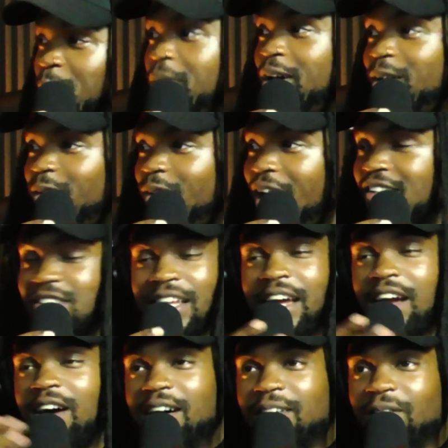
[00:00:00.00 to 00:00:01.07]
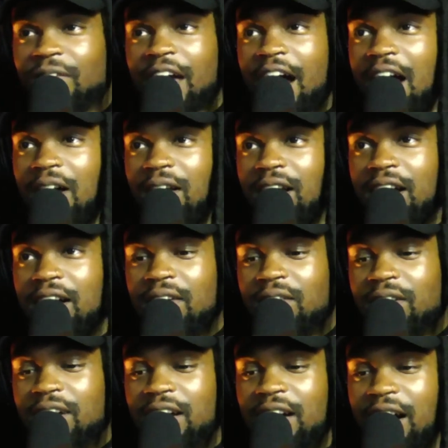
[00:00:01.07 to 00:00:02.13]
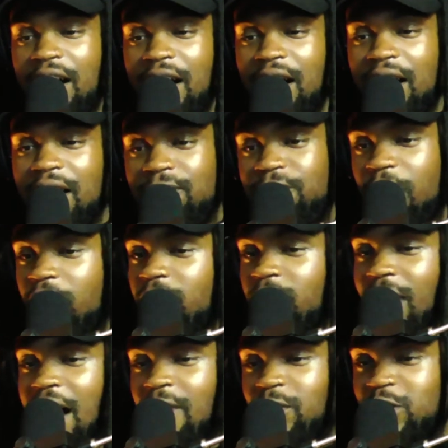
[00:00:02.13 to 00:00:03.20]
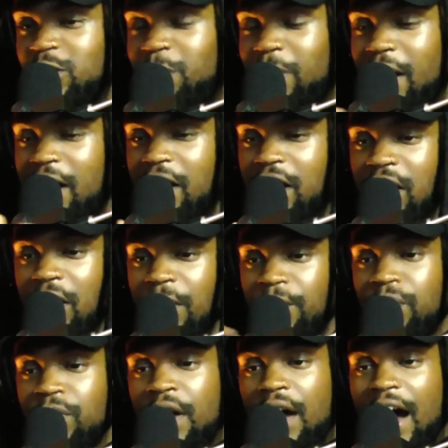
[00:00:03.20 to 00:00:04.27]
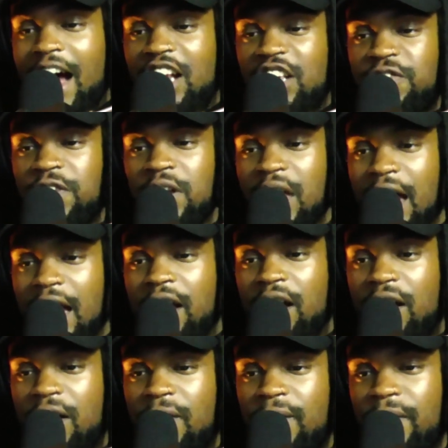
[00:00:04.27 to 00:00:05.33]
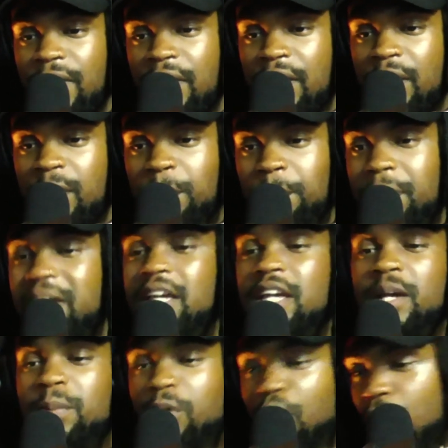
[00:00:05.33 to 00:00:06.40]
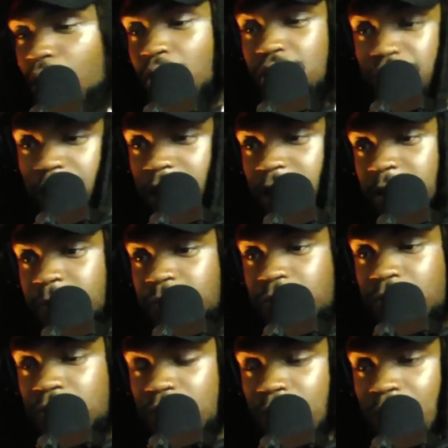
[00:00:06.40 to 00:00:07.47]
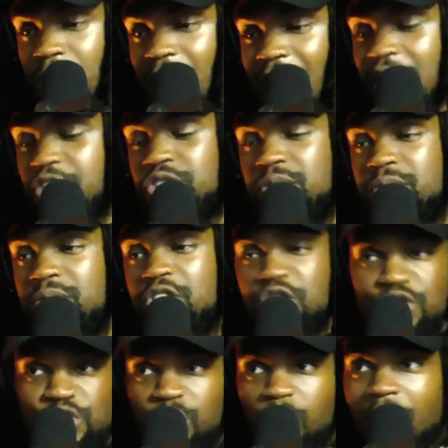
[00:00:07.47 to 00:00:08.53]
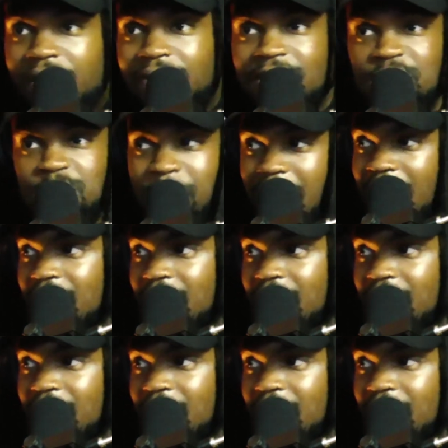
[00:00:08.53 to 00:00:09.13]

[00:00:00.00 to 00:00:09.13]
rock star. Like I don't know. Photograph was a banger. I just feel like meme culture has destroyed this band.